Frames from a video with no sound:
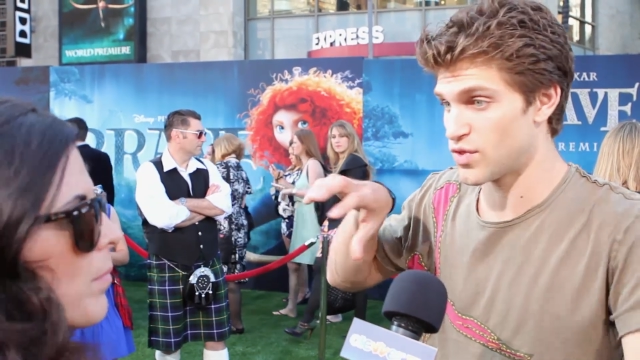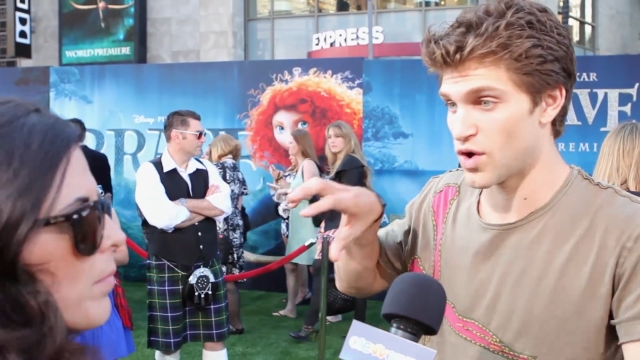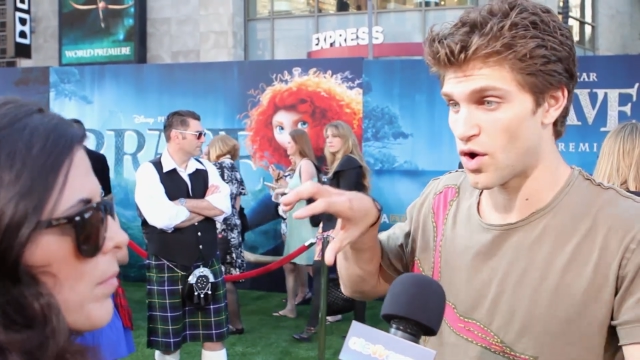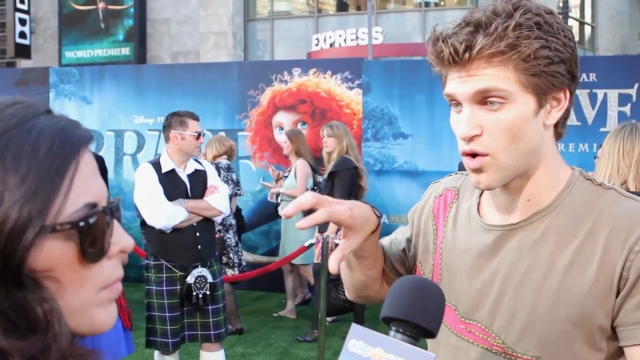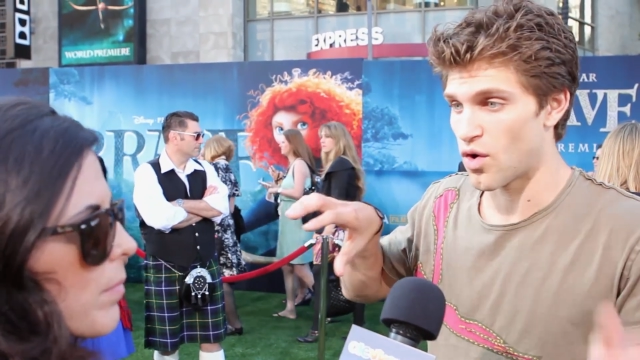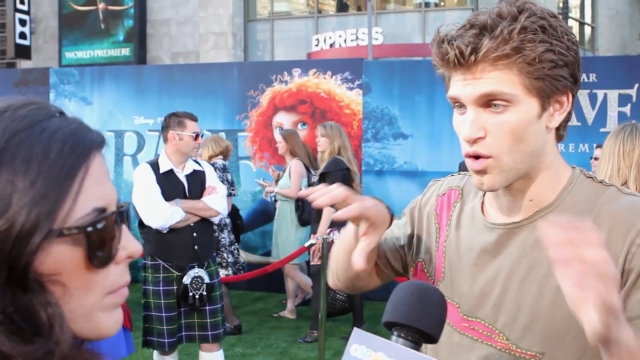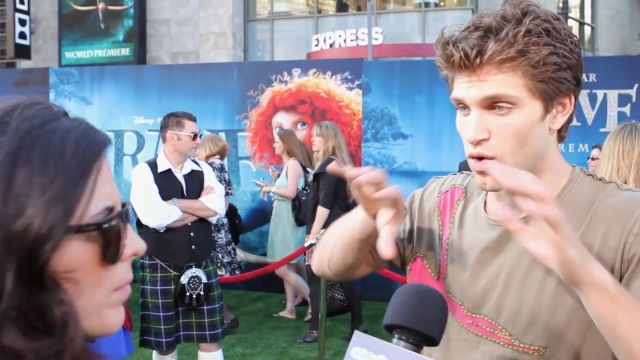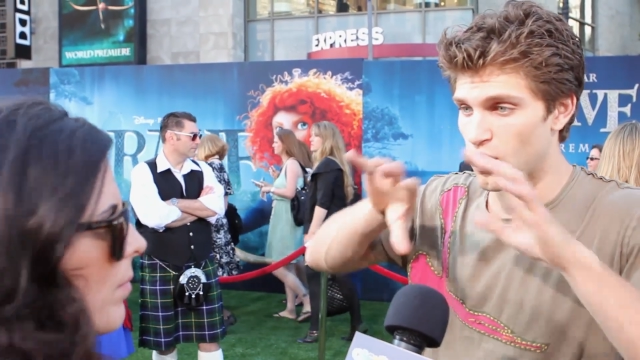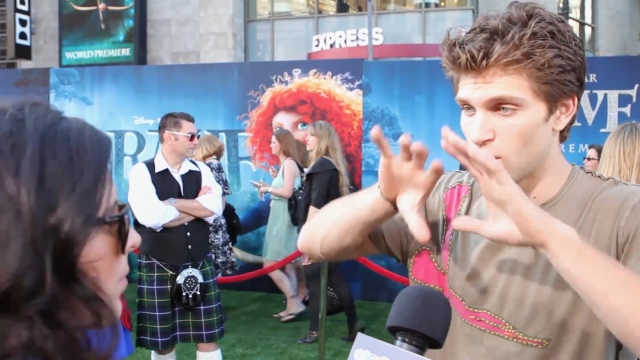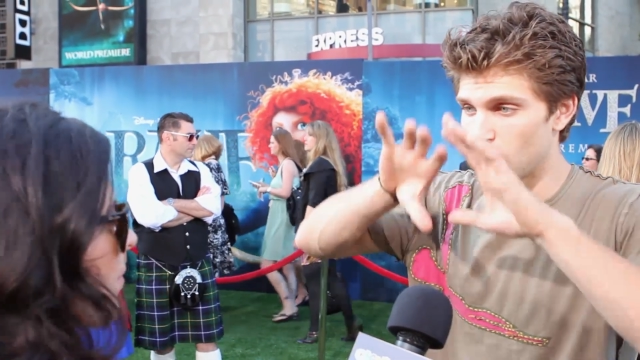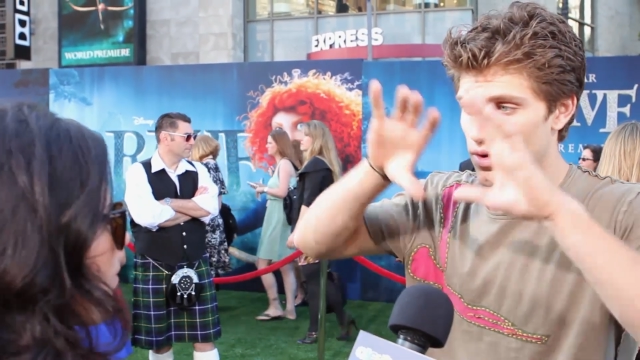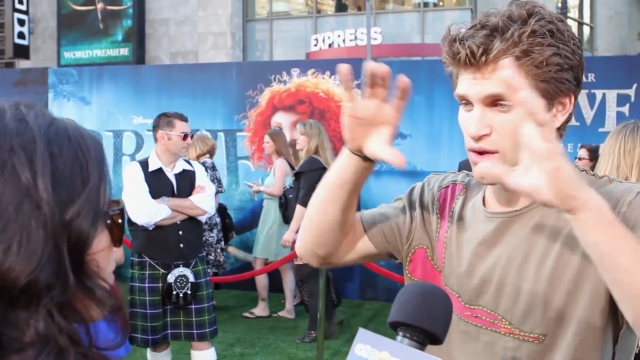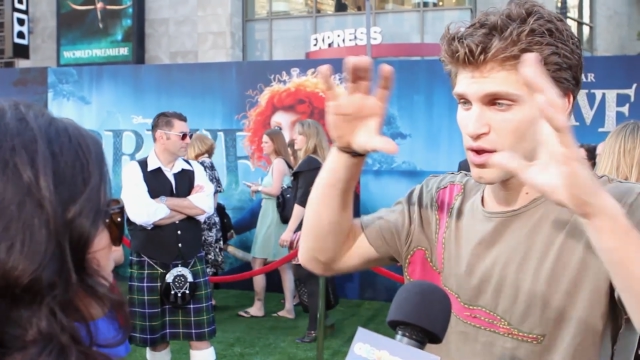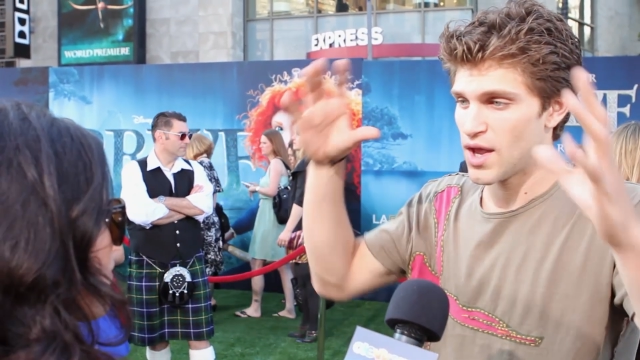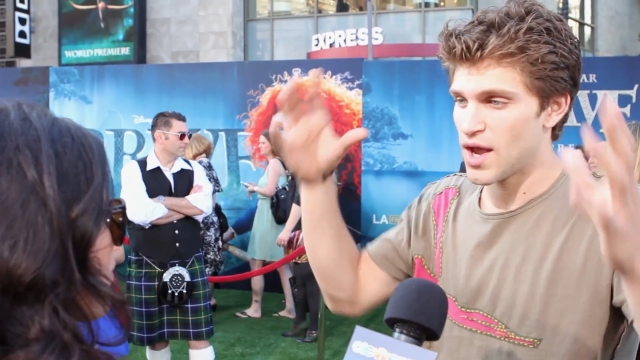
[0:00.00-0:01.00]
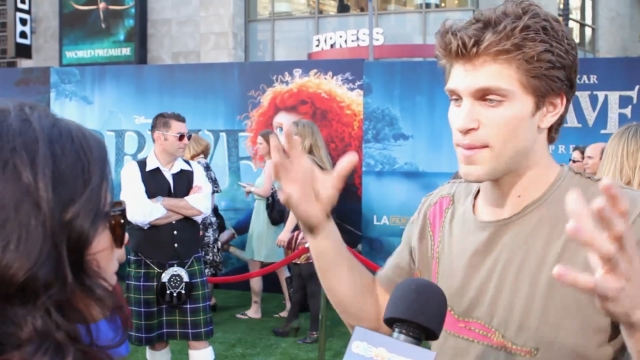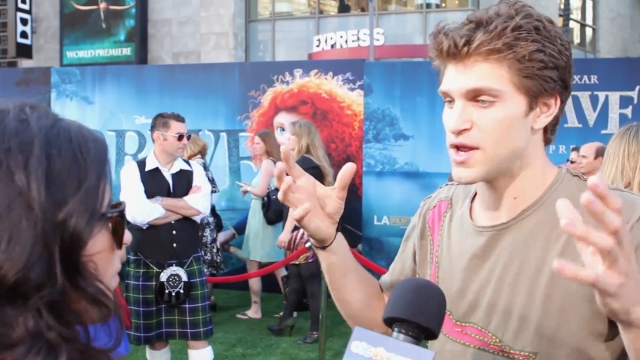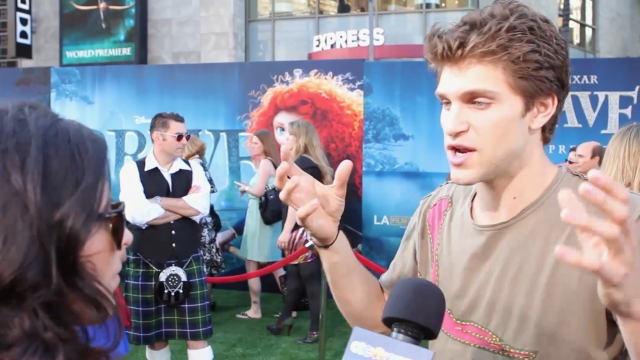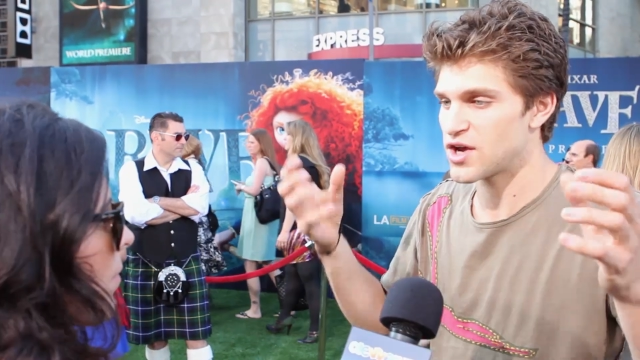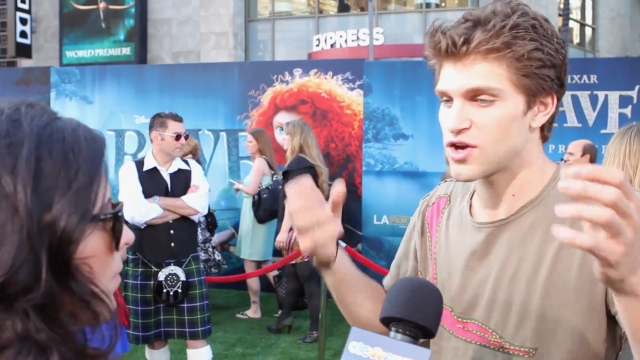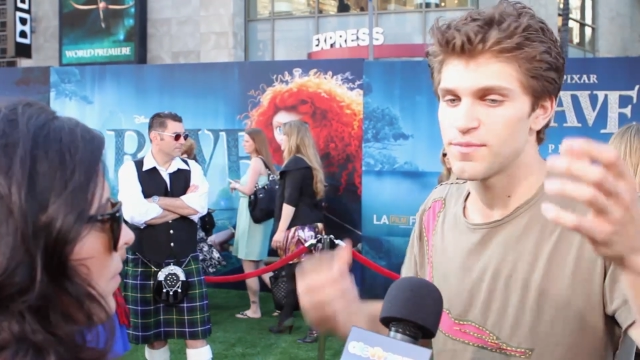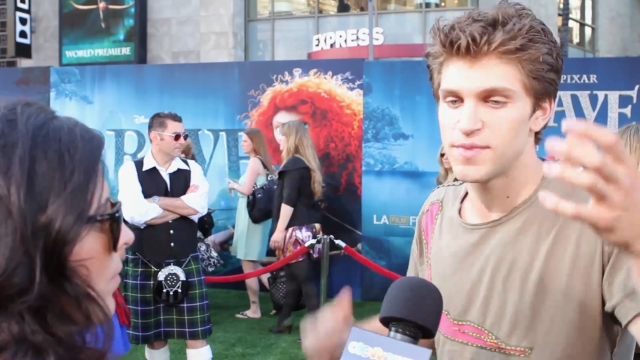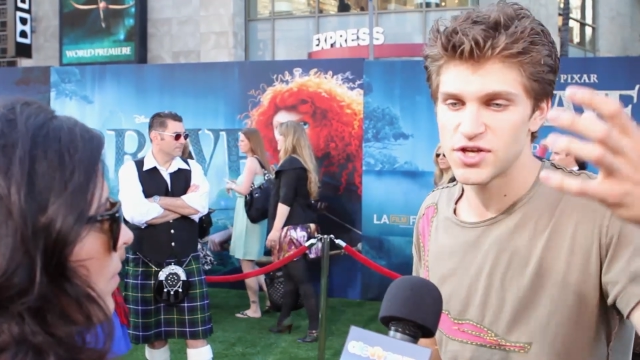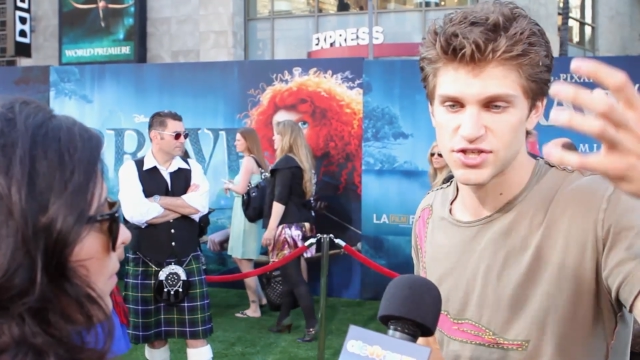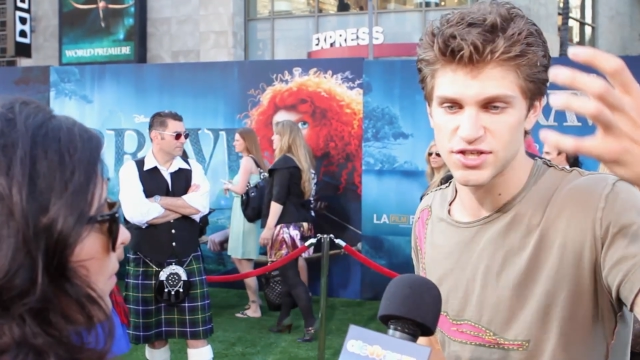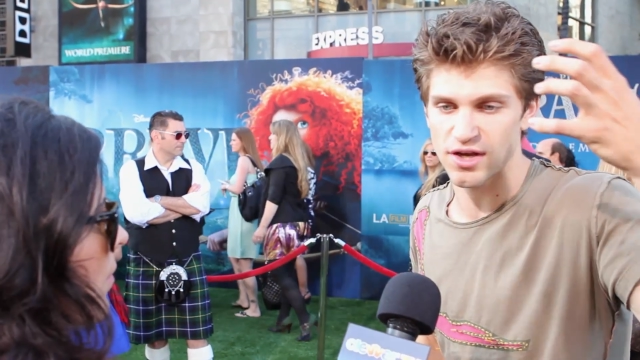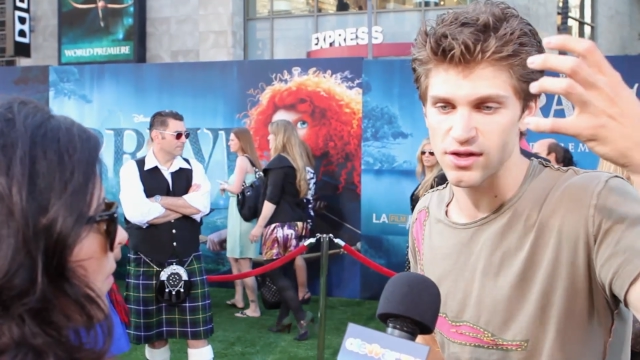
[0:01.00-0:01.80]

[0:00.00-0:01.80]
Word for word: the whole, I mean, it could be just